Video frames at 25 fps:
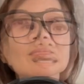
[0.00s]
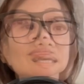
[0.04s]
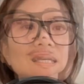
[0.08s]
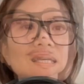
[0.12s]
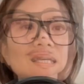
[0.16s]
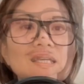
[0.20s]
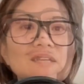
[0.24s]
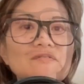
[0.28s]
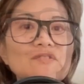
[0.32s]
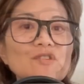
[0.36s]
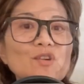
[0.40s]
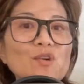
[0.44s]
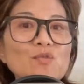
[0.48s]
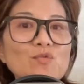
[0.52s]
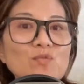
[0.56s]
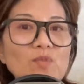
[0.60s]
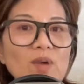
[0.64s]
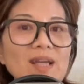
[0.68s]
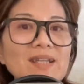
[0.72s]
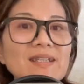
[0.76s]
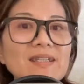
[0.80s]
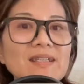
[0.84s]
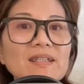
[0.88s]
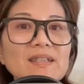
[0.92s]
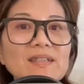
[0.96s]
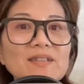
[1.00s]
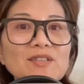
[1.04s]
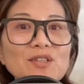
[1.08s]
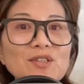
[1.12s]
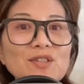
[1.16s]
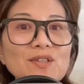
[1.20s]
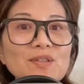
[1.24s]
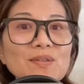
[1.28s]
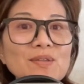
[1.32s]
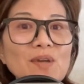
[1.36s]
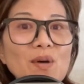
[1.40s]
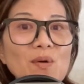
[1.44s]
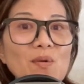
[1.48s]
If you're ready to
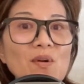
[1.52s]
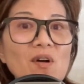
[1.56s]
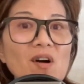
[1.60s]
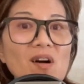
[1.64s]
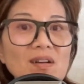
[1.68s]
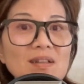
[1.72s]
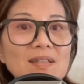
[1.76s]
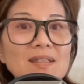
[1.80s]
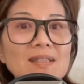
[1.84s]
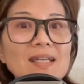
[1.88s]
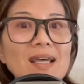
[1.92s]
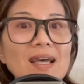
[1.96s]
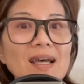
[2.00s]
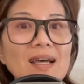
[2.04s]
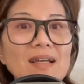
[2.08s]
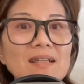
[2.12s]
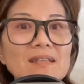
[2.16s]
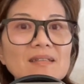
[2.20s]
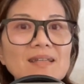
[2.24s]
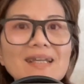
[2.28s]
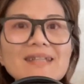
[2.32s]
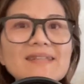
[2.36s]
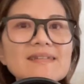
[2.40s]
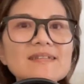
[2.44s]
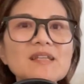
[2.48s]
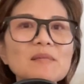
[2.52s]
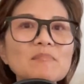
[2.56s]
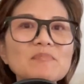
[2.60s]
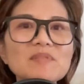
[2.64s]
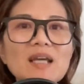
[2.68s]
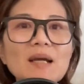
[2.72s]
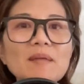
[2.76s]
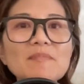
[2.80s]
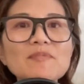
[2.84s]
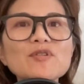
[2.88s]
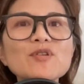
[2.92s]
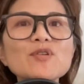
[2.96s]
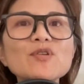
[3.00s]
do no contact, and
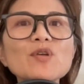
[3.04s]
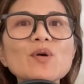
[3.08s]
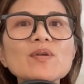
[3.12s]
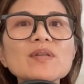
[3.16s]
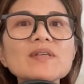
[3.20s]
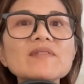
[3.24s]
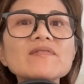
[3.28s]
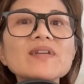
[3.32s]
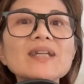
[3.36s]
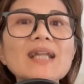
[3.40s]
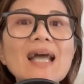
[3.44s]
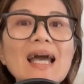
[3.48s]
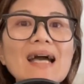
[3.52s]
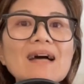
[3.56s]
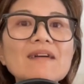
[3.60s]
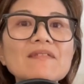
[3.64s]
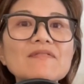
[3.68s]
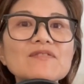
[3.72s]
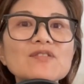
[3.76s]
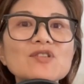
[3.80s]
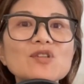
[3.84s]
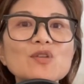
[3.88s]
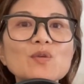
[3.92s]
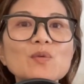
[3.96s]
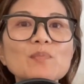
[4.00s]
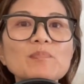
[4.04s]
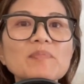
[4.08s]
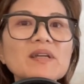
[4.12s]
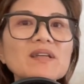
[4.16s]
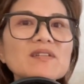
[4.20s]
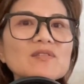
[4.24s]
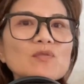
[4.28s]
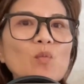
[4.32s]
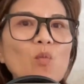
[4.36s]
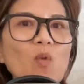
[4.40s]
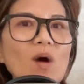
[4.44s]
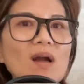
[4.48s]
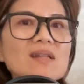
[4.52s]
sometimes you don't even have to,
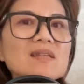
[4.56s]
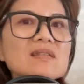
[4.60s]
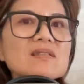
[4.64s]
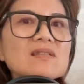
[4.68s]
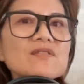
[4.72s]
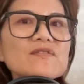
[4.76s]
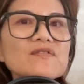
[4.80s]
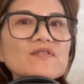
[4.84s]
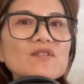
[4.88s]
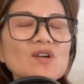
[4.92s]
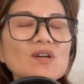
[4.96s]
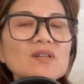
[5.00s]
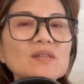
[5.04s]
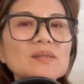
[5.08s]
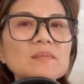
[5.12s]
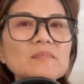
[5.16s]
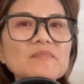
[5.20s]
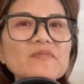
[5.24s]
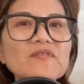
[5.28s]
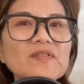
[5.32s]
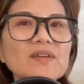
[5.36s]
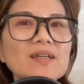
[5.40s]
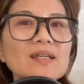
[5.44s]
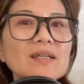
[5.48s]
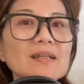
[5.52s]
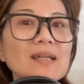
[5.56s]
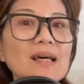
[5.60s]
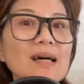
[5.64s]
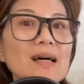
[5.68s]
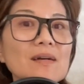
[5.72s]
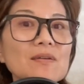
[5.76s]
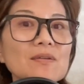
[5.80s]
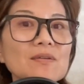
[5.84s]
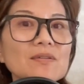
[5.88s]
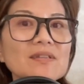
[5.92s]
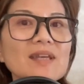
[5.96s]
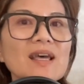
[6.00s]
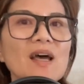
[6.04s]
because once you've got them figured
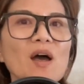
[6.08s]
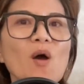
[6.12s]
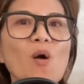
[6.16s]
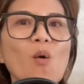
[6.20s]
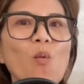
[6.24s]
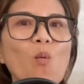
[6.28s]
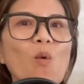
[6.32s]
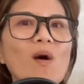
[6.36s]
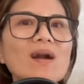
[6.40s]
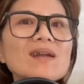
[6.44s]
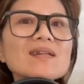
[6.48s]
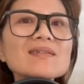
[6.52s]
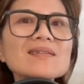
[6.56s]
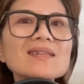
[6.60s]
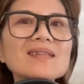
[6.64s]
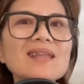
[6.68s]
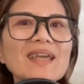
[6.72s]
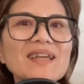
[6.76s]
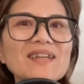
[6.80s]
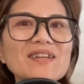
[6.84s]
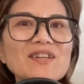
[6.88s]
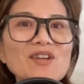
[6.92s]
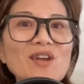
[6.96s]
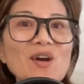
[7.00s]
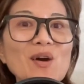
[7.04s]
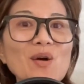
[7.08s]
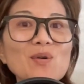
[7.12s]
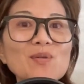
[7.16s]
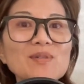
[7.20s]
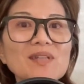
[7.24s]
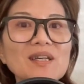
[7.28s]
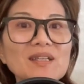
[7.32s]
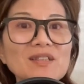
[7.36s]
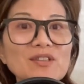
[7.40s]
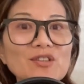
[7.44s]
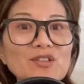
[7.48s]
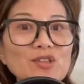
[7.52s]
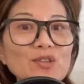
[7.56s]
out, once they know
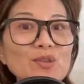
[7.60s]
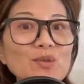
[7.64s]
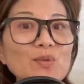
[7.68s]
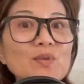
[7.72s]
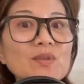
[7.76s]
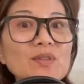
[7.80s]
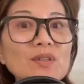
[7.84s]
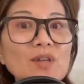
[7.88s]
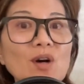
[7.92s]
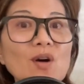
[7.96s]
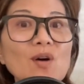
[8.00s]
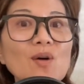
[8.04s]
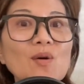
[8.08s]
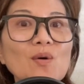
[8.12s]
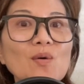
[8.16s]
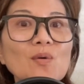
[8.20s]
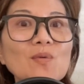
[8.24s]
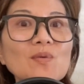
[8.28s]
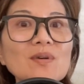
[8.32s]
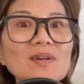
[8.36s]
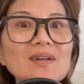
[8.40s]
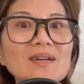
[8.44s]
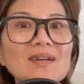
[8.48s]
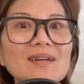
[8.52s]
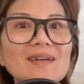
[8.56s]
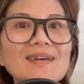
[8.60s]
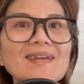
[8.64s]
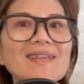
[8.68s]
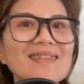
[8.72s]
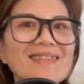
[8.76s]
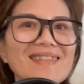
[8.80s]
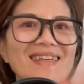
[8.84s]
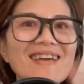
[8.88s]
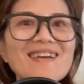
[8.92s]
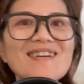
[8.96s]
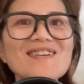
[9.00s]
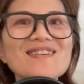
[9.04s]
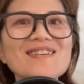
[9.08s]
that you know,
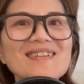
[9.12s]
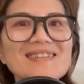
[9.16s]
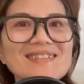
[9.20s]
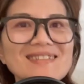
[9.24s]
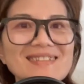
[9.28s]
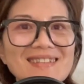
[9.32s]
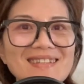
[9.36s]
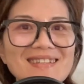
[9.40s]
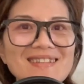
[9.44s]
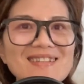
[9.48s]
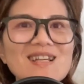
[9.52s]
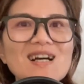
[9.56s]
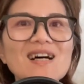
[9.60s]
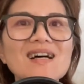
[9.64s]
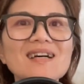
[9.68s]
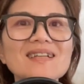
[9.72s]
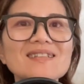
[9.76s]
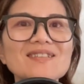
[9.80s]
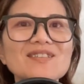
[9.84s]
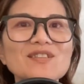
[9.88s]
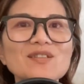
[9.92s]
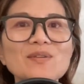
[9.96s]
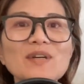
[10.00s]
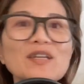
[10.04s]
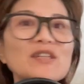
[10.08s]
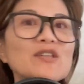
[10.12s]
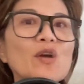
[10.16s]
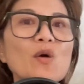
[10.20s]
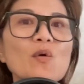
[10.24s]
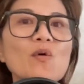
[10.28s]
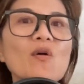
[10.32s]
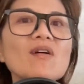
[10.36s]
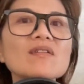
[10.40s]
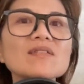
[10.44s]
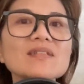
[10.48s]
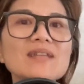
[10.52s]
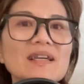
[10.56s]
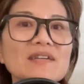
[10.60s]
they're going to discard you, and no
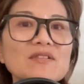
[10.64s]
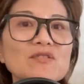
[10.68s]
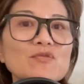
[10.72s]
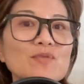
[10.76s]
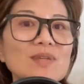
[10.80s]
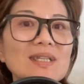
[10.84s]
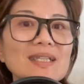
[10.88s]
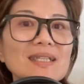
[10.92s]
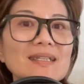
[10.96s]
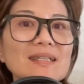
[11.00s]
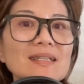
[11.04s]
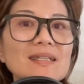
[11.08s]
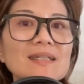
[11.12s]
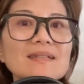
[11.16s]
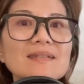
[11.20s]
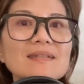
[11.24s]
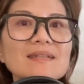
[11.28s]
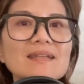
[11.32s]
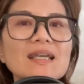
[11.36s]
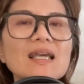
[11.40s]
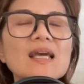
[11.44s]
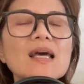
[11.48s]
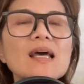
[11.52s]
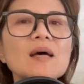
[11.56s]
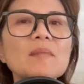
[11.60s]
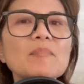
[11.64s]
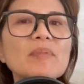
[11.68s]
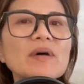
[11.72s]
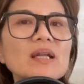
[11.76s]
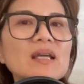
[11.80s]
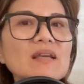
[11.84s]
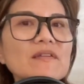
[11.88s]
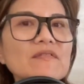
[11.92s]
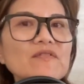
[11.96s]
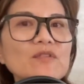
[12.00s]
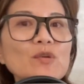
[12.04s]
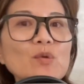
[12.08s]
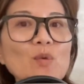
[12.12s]
contact is really easy. But
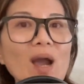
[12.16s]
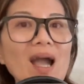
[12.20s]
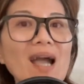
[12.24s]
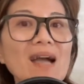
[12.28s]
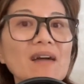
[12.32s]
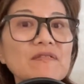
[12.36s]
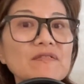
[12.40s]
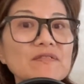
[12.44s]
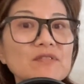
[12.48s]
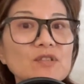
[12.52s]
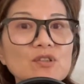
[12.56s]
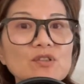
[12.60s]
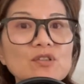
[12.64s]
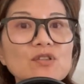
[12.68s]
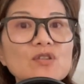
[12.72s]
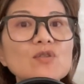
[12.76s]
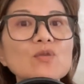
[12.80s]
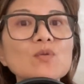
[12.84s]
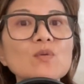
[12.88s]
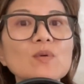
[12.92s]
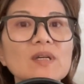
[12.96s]
if you have to do